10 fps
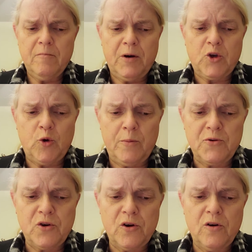but to
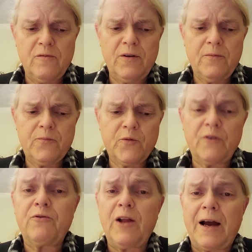observe,
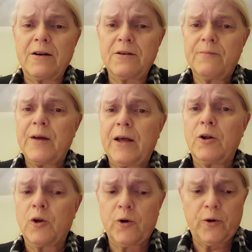reflect,
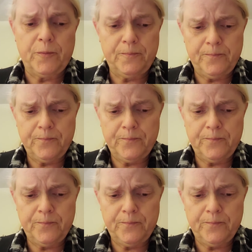and learn.